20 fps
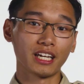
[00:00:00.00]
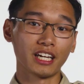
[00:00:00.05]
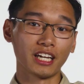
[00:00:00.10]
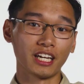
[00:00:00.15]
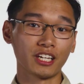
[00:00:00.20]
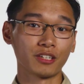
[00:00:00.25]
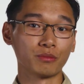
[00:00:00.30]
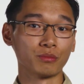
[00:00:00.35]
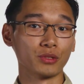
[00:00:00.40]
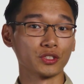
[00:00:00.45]

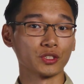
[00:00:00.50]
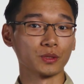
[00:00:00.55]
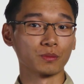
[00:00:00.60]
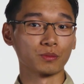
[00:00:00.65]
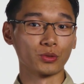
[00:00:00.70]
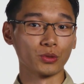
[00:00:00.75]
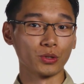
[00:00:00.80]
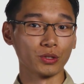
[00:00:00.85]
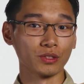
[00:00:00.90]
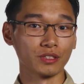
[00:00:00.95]
and most
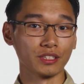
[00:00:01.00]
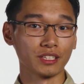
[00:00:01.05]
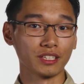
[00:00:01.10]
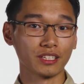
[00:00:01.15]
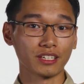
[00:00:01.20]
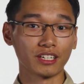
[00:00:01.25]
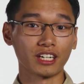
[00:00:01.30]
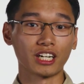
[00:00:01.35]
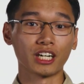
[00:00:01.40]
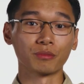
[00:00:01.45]
importantly,
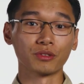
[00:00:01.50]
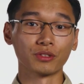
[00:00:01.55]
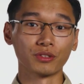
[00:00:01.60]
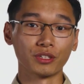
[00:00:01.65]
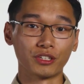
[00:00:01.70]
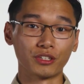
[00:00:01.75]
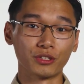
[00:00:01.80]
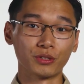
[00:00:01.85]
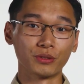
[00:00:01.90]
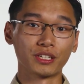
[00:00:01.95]
I'm a
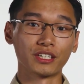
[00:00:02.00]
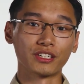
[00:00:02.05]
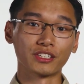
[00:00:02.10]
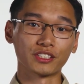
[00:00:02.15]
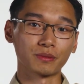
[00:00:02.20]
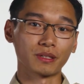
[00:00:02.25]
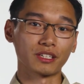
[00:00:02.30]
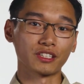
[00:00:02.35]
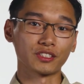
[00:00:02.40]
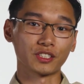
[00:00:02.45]
leader who
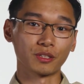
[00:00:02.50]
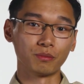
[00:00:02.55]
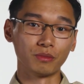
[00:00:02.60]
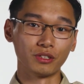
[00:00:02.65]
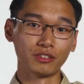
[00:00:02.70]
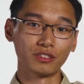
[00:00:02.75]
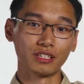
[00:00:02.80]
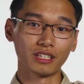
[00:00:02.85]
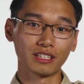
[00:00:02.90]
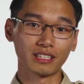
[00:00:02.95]
cares about his
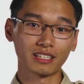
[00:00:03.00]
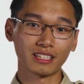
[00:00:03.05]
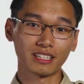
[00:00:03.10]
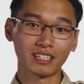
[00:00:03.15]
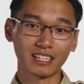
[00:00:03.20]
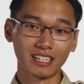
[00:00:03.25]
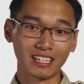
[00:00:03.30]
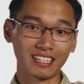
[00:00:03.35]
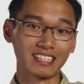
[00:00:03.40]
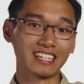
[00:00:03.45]
community.
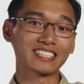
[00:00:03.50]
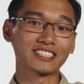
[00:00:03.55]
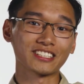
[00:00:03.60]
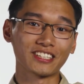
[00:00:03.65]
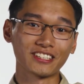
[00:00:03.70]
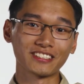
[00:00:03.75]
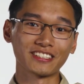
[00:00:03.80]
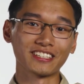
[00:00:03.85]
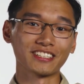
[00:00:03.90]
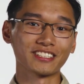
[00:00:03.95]
And that's
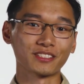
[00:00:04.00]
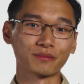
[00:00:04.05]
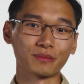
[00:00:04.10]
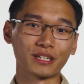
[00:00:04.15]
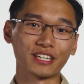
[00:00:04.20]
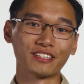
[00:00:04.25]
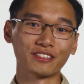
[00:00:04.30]
all thanks to my